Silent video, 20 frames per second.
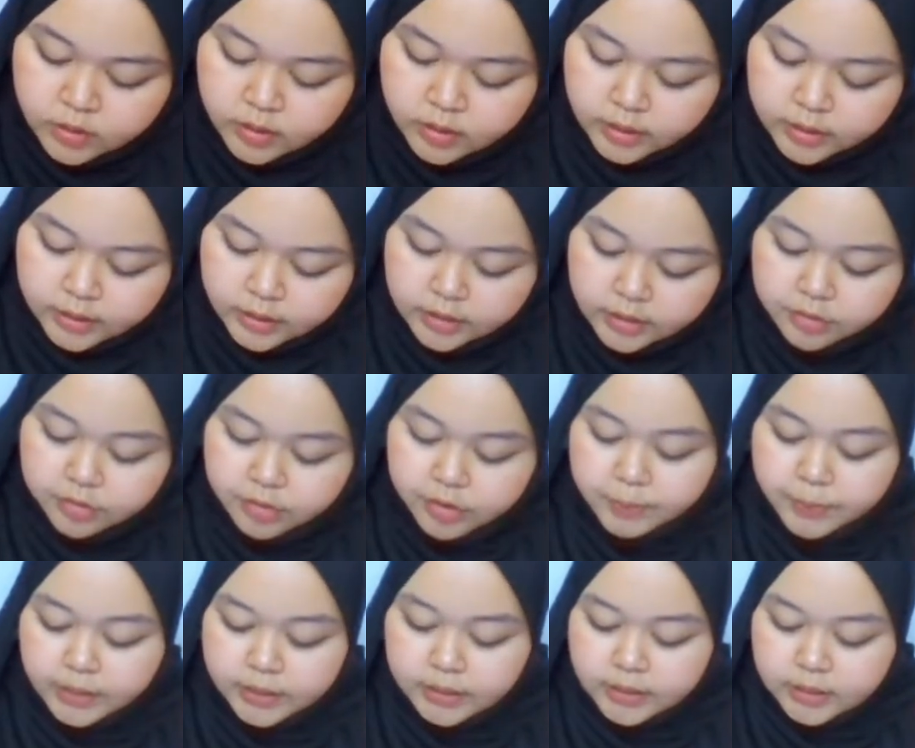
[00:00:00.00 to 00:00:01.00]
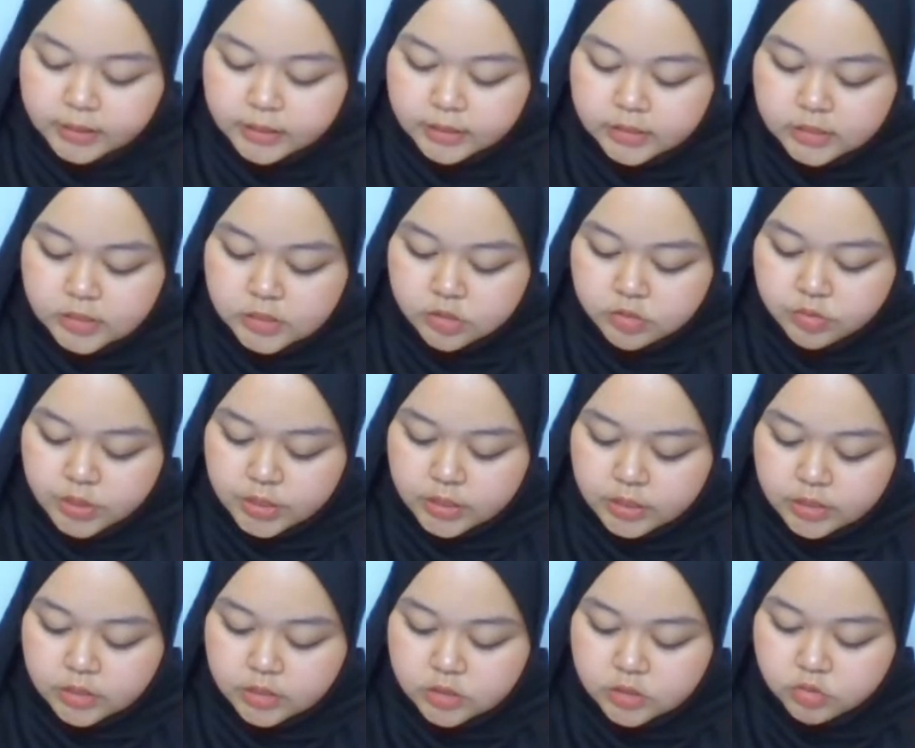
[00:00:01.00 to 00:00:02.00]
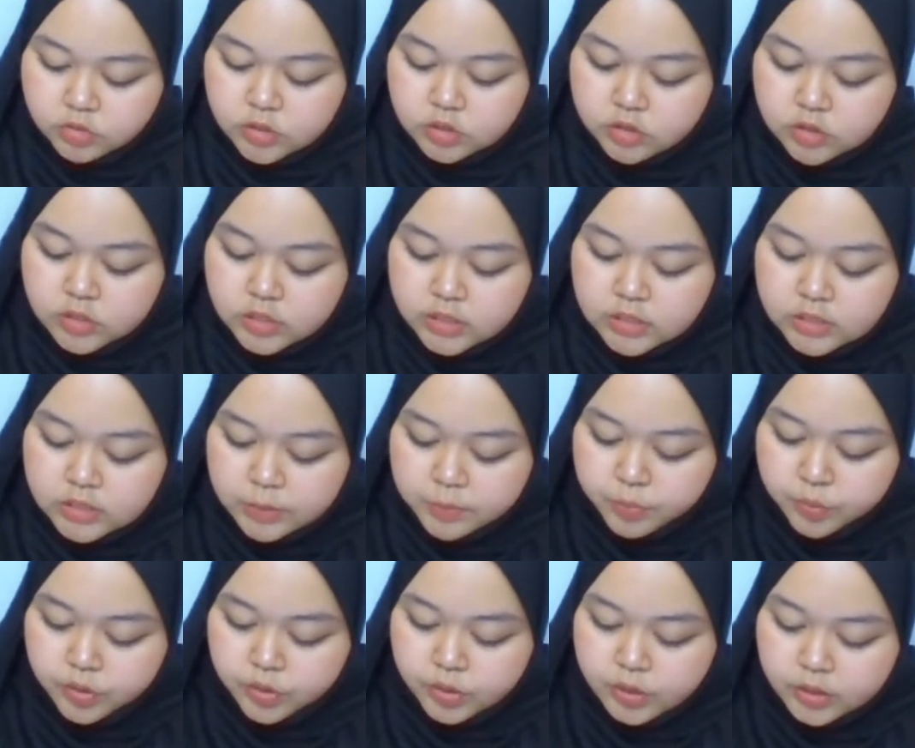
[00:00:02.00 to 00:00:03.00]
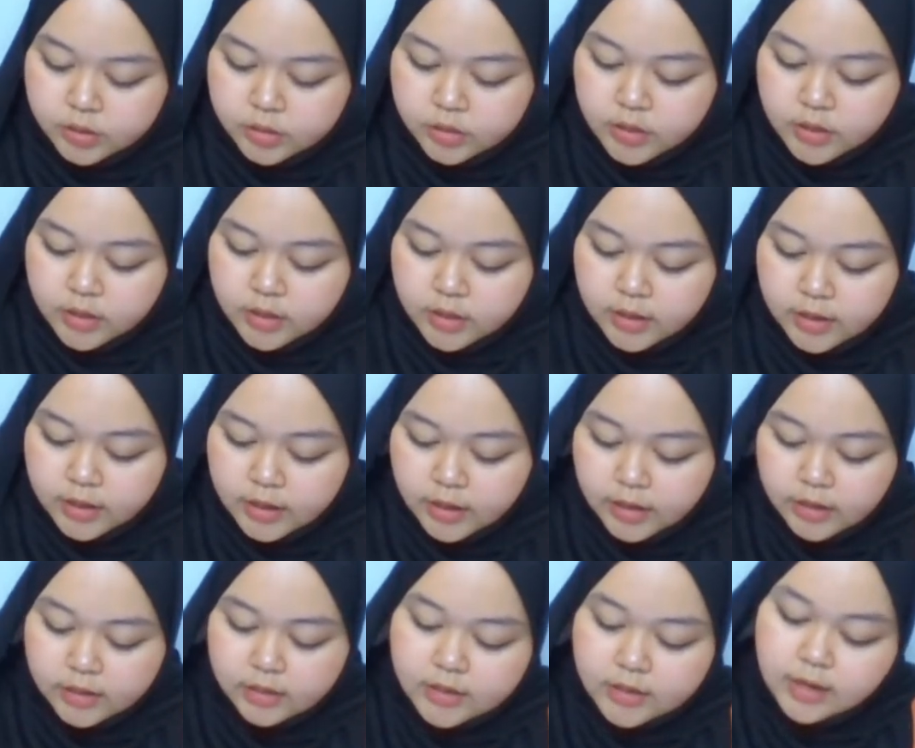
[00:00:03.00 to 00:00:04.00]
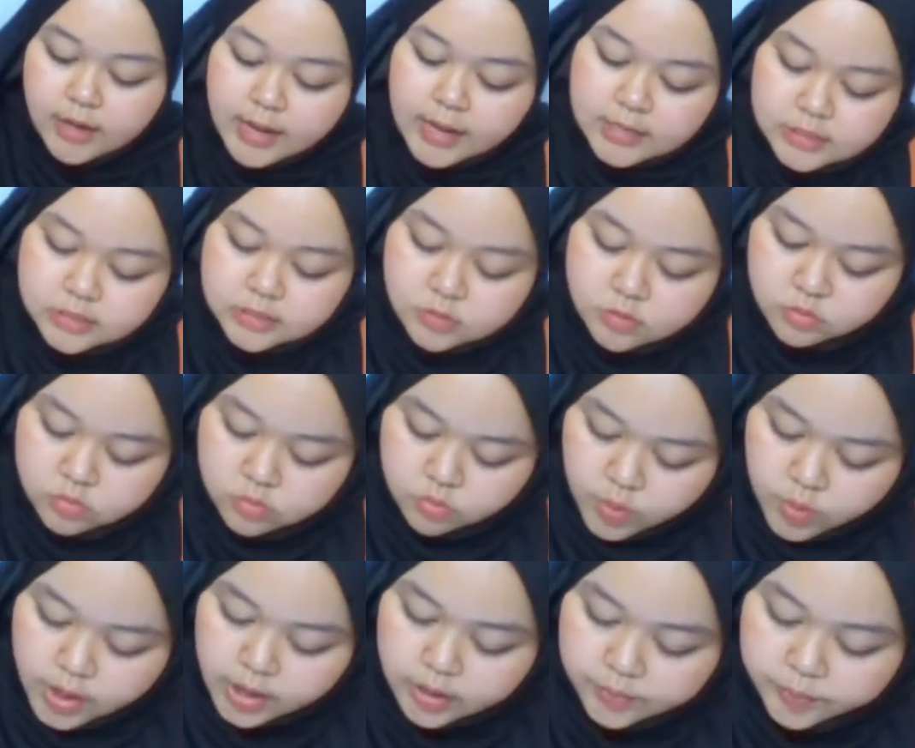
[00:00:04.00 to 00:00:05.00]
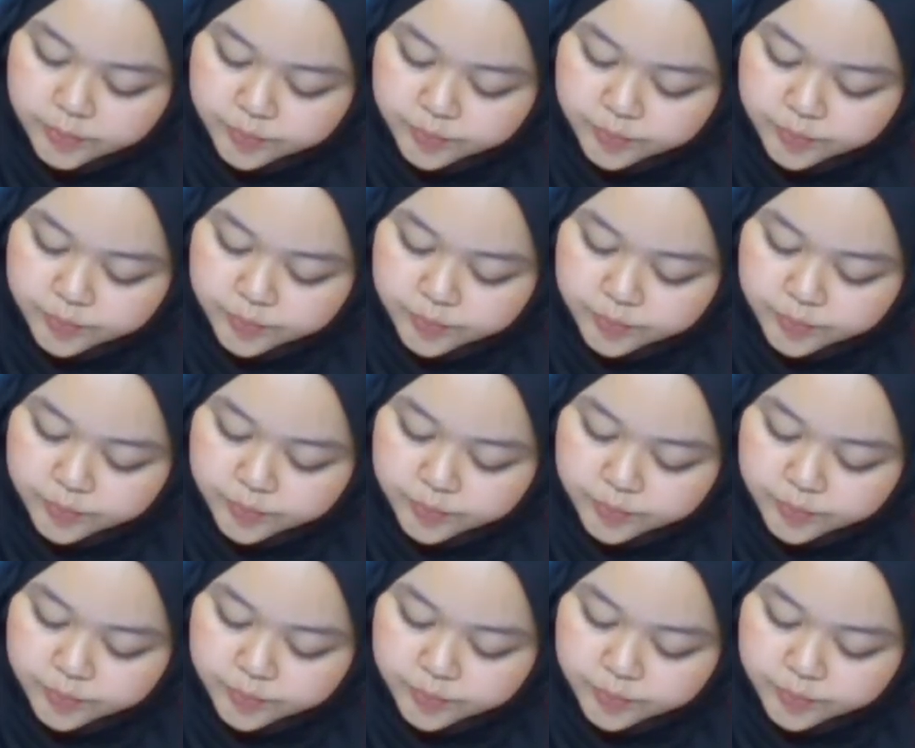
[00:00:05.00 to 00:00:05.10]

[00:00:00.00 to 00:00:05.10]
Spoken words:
And then the remaining is 3. So you just need to put here at the last one.